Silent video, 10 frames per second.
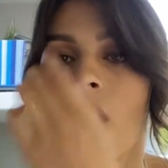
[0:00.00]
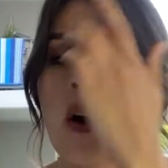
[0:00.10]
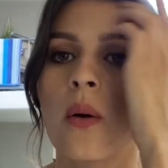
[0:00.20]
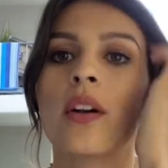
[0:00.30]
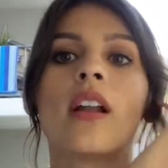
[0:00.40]

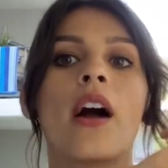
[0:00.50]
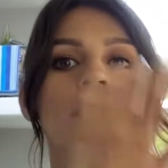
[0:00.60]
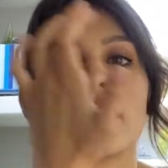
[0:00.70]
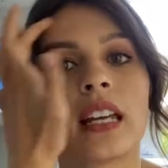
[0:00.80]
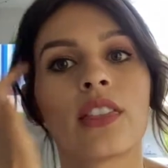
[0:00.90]
or not
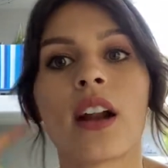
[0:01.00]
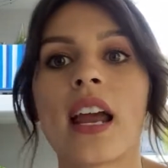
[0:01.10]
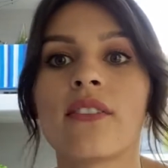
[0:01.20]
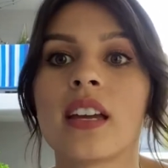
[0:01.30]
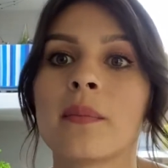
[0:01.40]
really
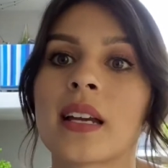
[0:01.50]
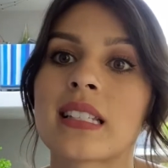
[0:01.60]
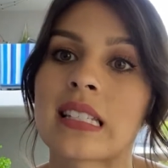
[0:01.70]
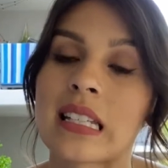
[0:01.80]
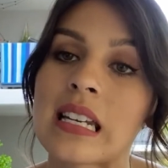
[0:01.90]
thriving because
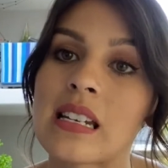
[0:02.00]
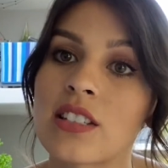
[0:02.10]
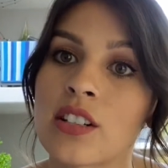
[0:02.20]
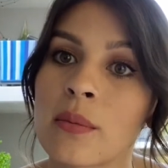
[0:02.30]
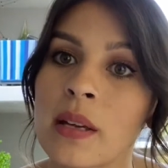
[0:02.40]
it's an
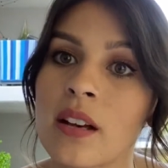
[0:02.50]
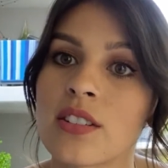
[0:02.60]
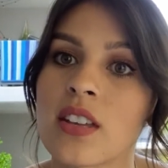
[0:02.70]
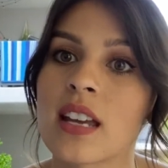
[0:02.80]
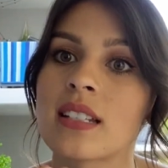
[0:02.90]
easier meal.
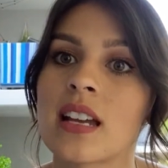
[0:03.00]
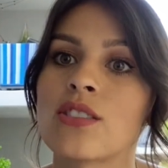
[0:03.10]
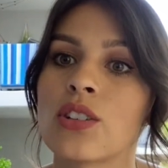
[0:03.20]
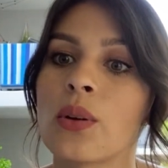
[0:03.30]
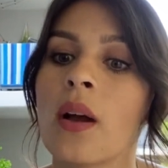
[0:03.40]
So they tend
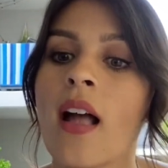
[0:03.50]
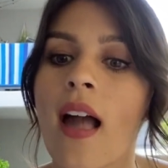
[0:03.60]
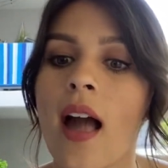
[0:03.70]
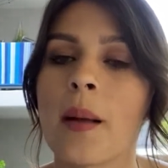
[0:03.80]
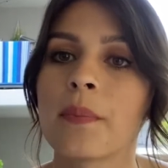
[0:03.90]
to
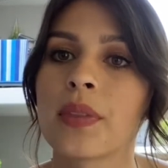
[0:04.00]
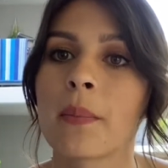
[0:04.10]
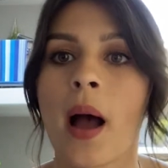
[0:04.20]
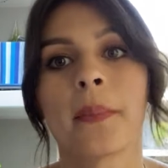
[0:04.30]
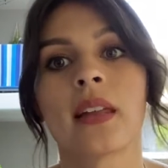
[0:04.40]
help the
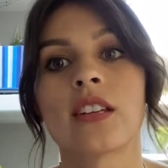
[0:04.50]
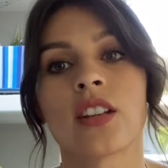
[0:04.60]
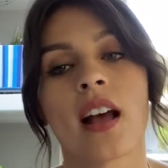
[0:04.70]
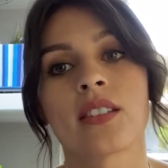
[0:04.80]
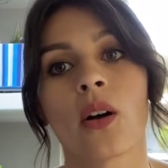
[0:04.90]
population
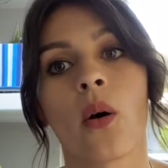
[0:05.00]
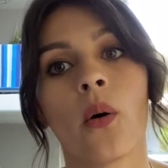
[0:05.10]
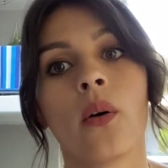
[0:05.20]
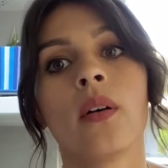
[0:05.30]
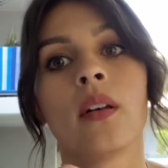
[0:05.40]
as a
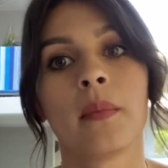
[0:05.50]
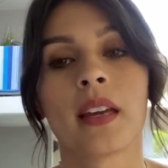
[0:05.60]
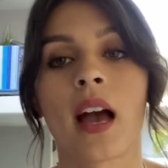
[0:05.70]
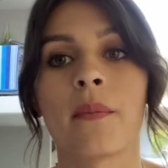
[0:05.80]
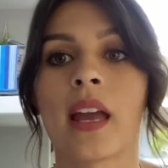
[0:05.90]
whole
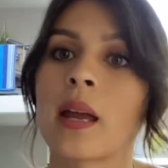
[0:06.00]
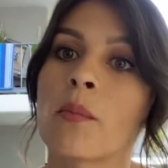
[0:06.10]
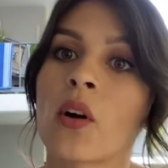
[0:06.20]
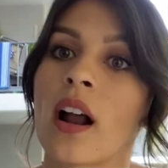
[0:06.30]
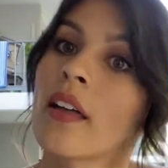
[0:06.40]
become a
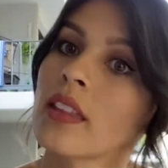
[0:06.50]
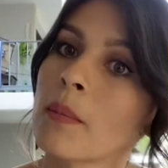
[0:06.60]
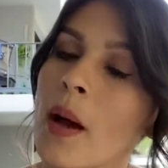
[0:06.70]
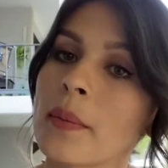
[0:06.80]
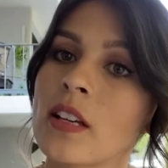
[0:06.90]
more healthy
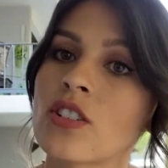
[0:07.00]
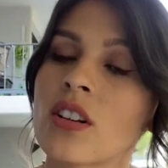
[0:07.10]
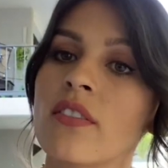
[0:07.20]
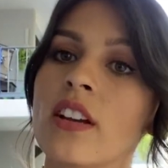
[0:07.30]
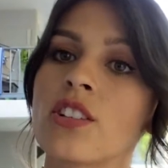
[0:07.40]
population
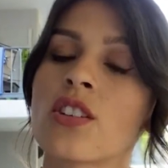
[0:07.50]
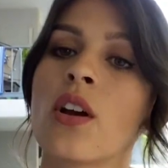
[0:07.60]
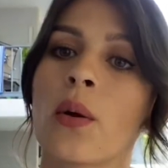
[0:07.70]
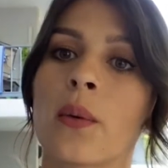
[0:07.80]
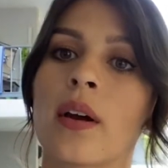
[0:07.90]
of fish,
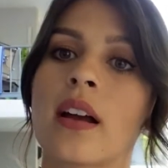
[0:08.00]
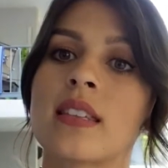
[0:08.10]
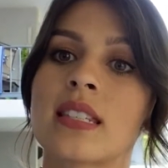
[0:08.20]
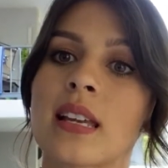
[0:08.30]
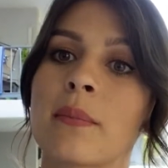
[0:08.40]
and
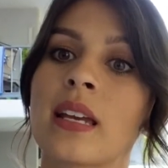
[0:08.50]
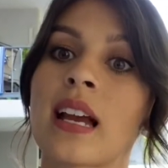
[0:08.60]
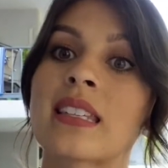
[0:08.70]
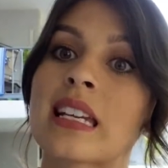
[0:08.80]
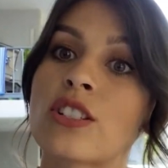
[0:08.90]

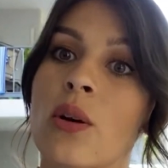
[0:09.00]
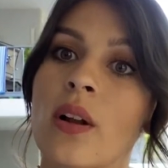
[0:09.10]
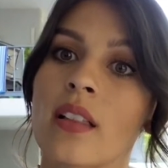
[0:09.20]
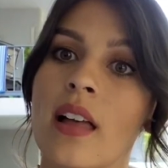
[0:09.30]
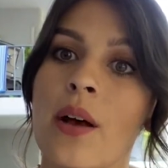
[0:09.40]
because they don't
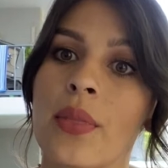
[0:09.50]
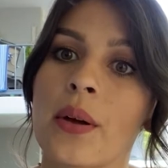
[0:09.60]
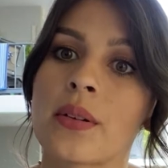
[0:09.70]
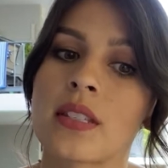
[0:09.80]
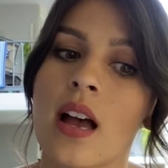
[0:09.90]
allow
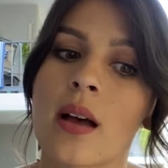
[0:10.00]
those